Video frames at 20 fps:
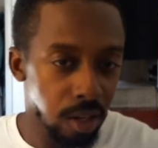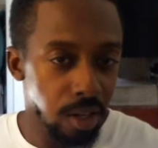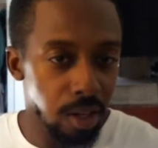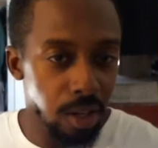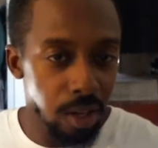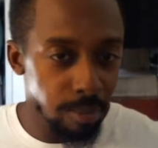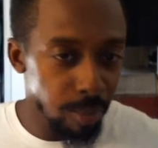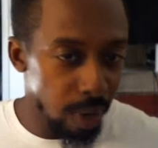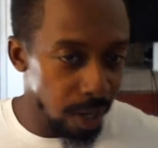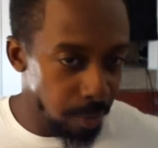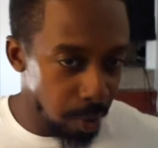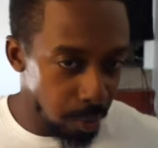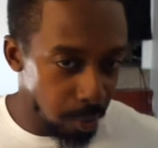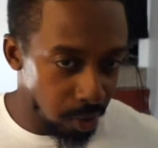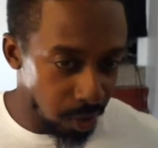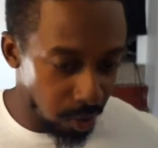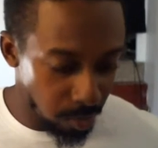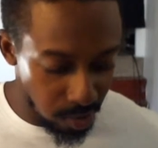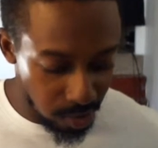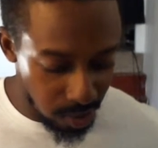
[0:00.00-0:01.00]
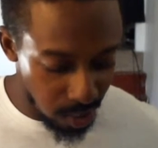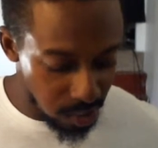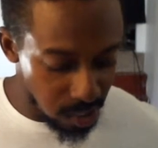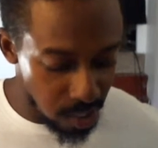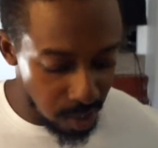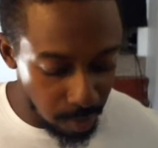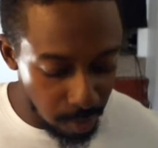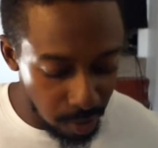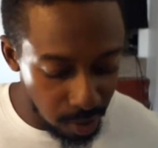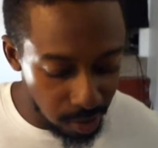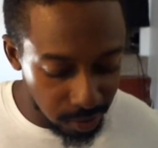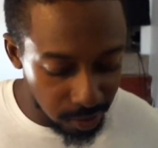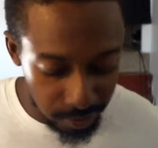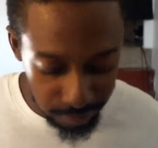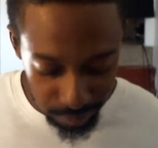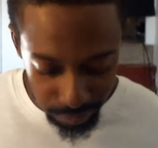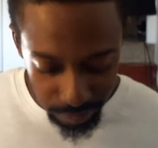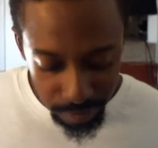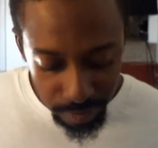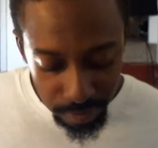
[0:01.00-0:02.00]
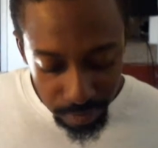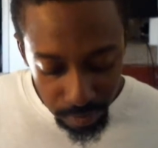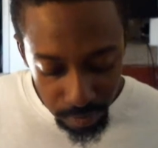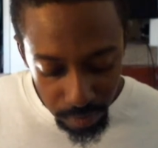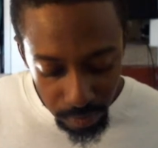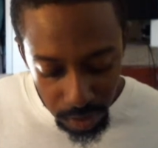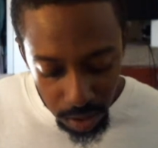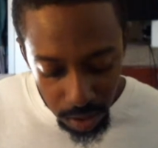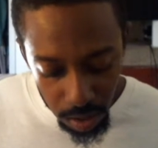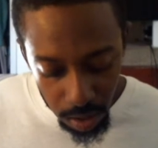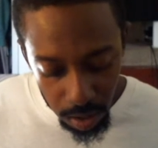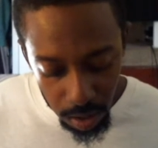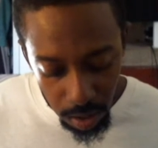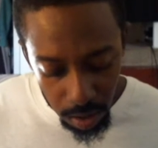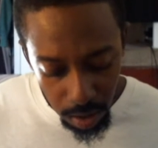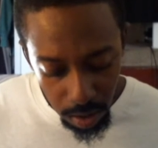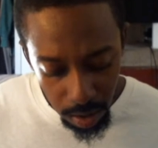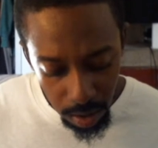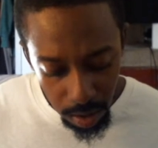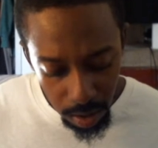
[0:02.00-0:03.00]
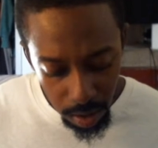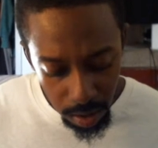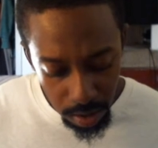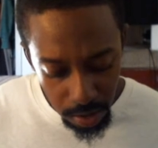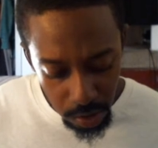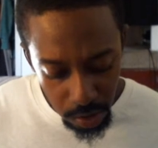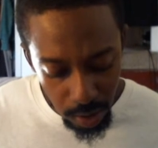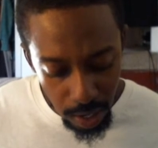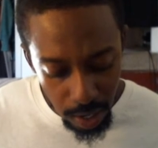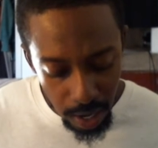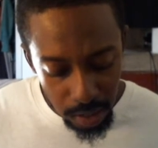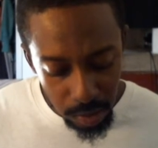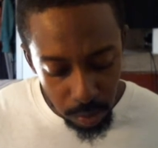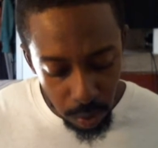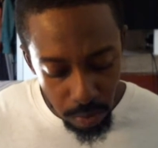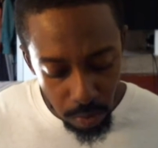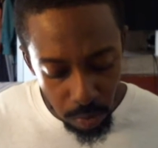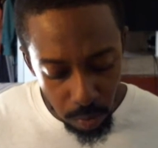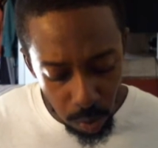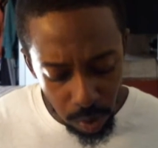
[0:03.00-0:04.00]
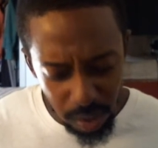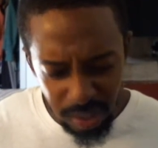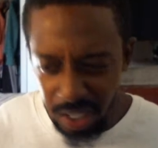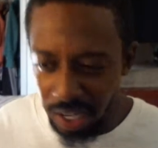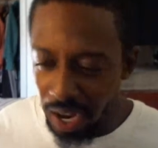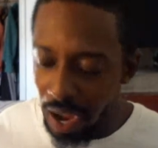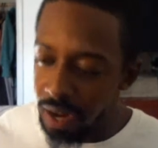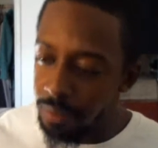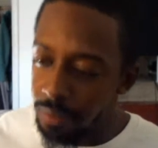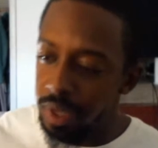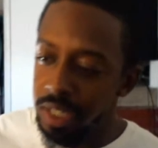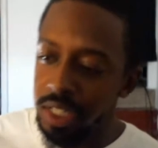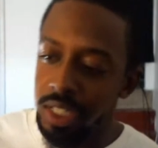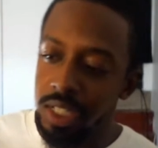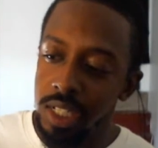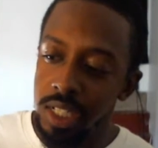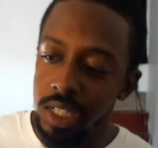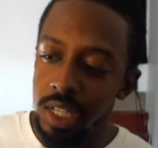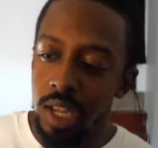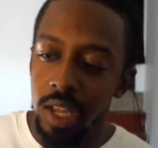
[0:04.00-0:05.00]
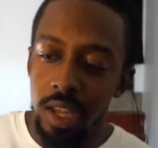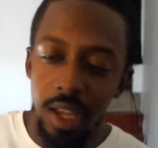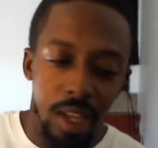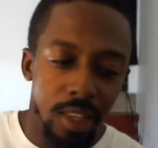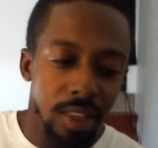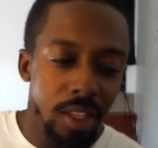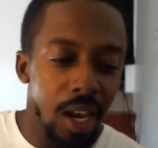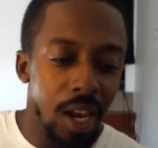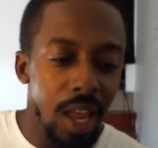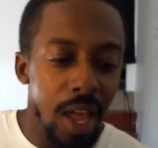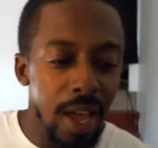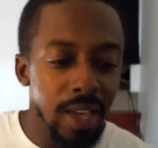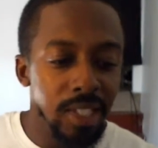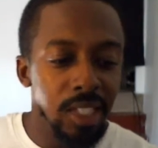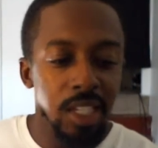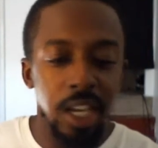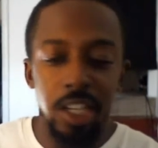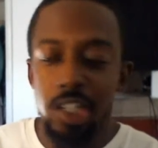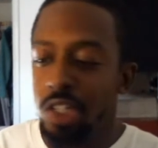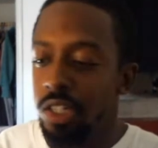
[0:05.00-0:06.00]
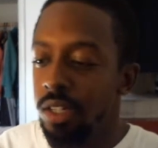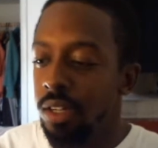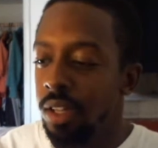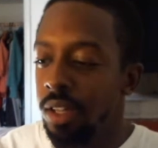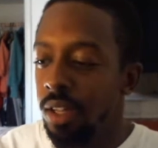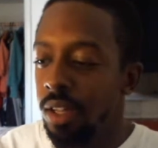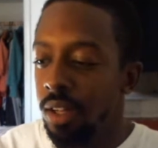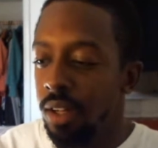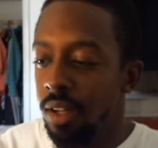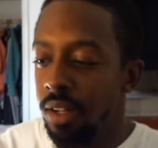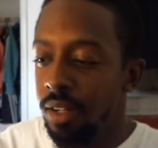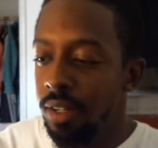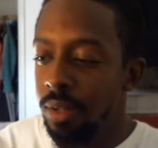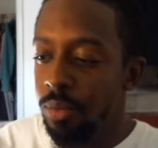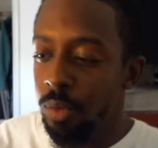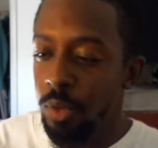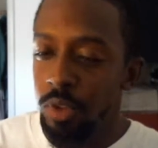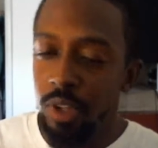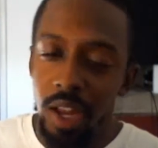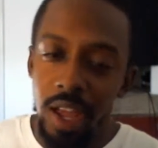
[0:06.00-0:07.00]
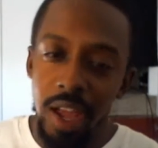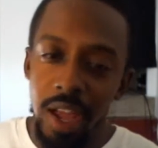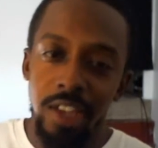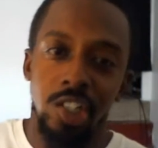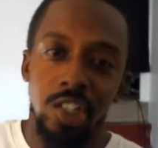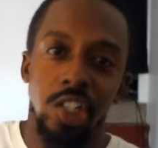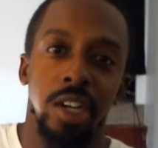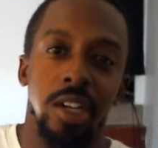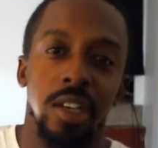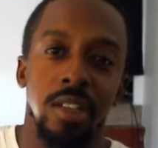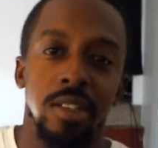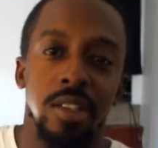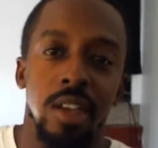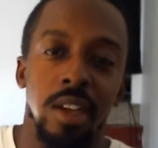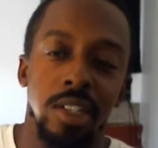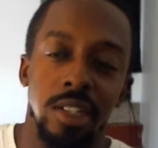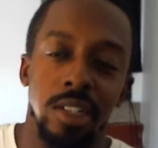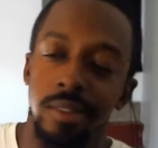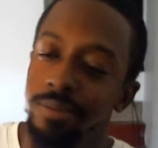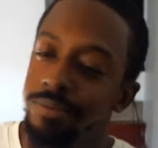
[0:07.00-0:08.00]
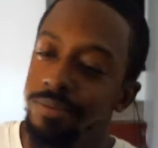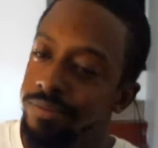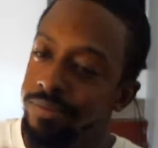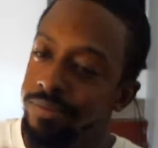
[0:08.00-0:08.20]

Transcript: Might be able to keep this at 10 minutes. You guys, weight room workers, I kind of mentioned this the last session, or the last check-in session.